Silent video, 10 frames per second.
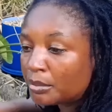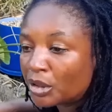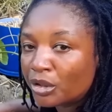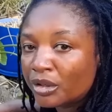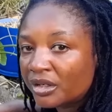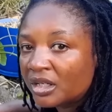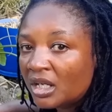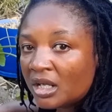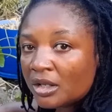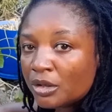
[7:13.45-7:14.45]
burn,
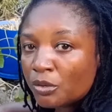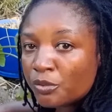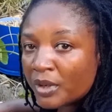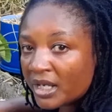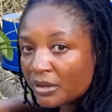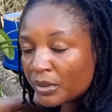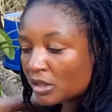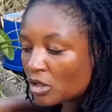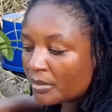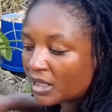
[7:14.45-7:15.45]
the rain will
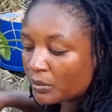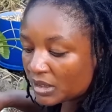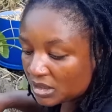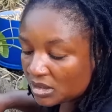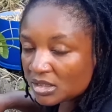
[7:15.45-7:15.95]
come and wet it.